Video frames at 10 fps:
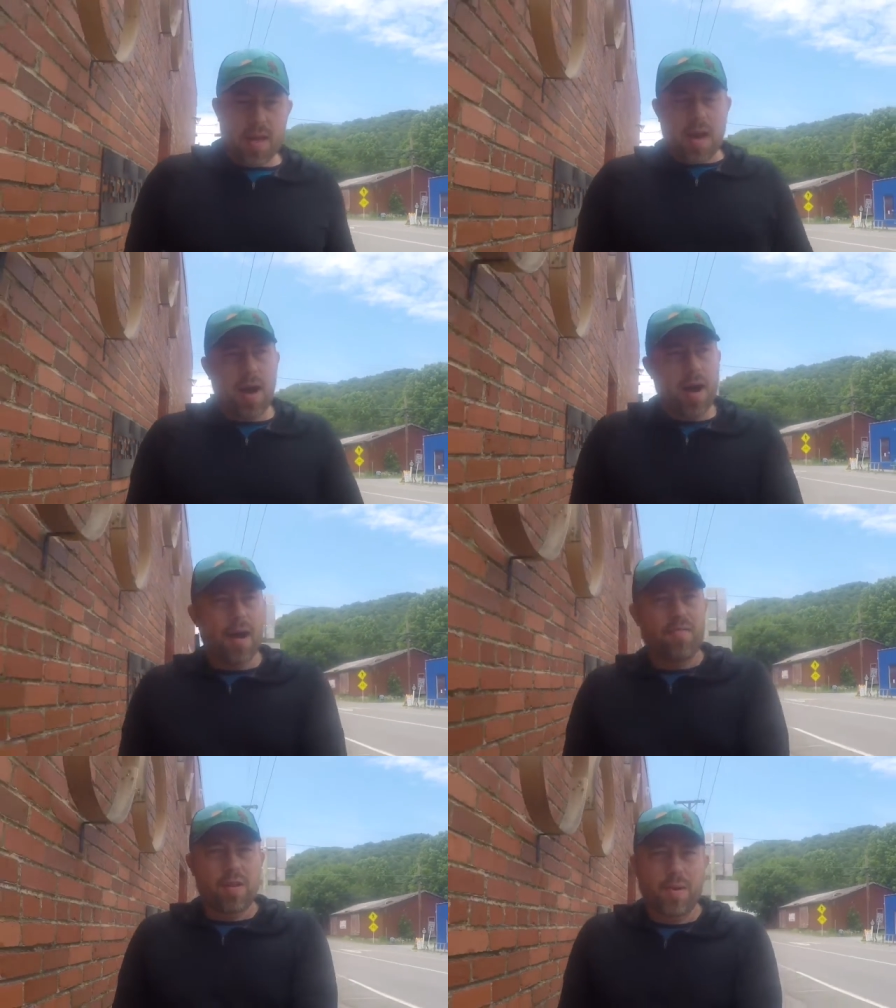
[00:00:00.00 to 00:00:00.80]

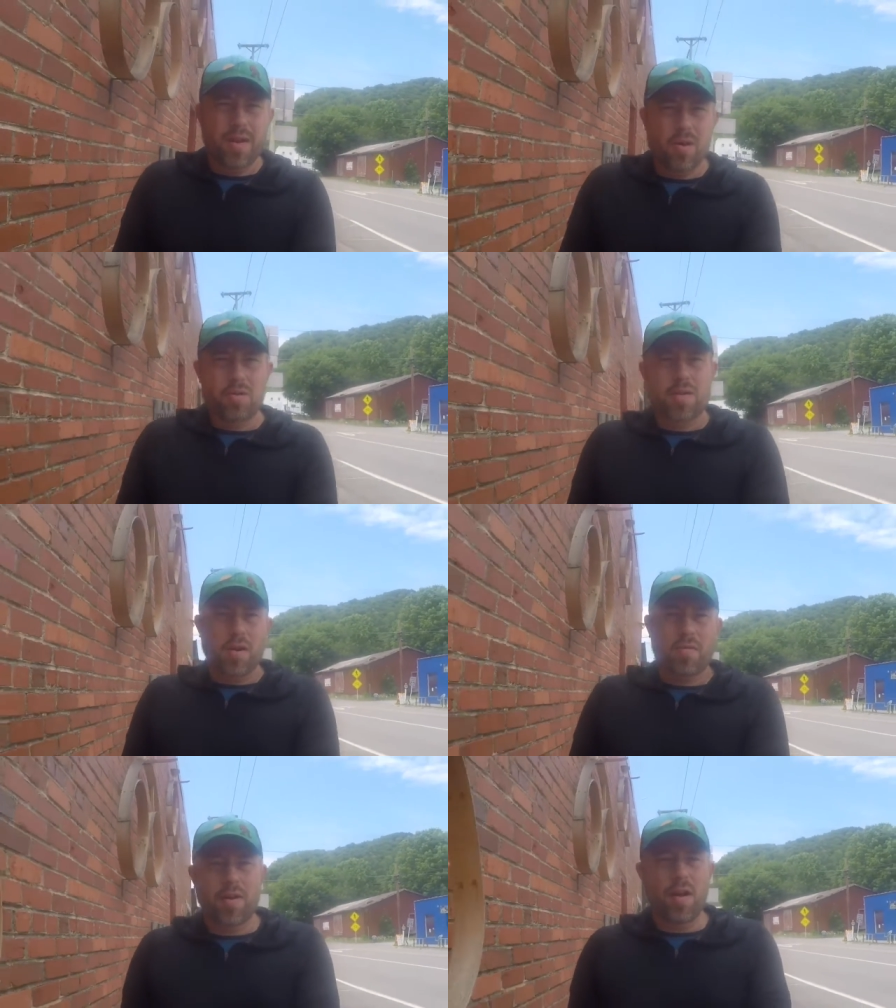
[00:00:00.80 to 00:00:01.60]
If anybody knows
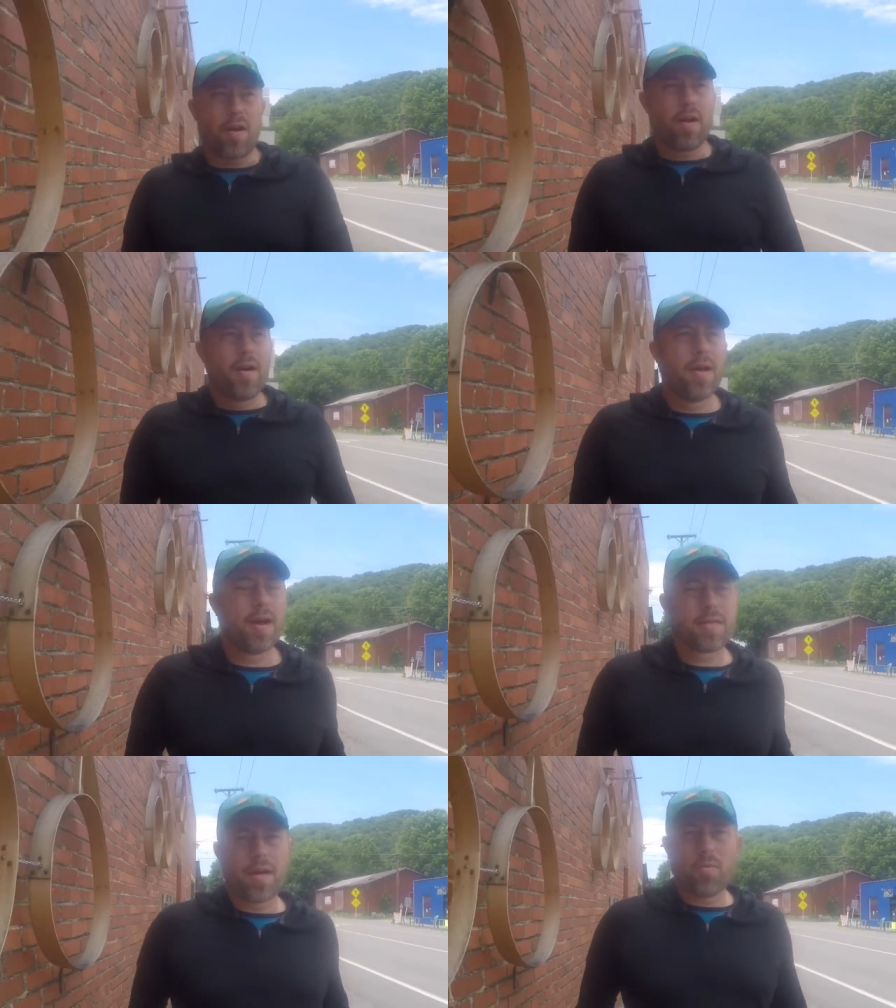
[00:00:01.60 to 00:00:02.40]
out there,
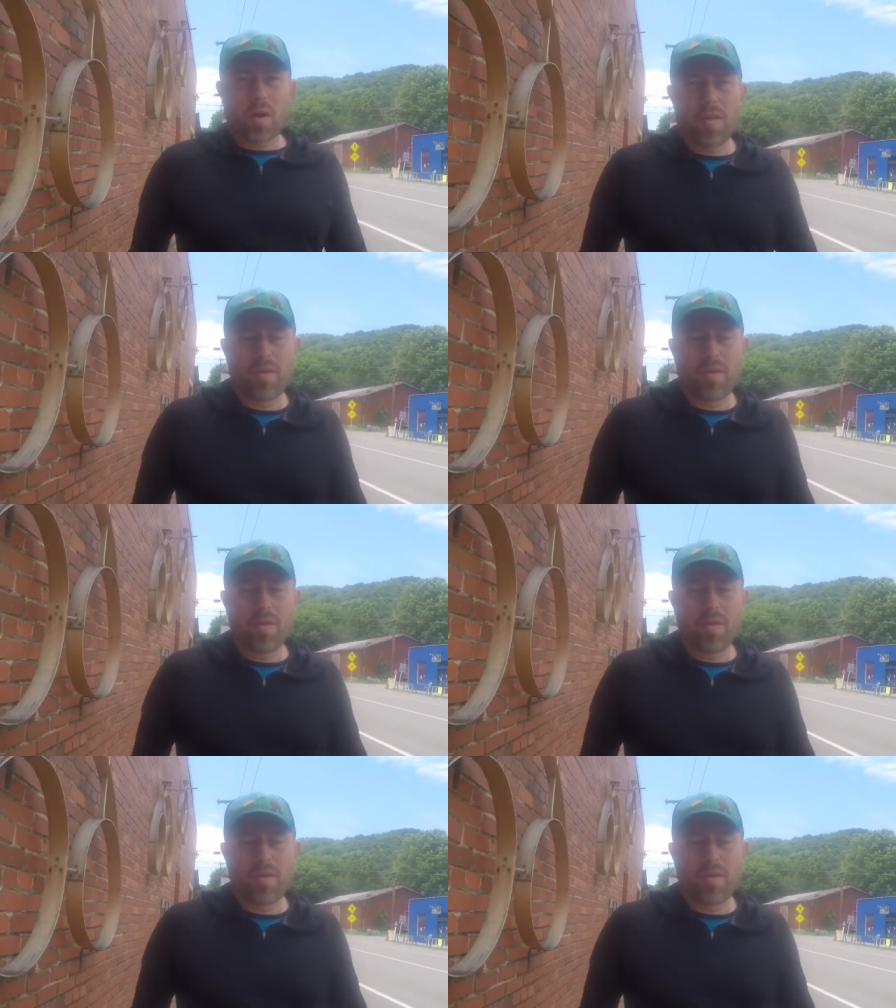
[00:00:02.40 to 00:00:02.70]
one of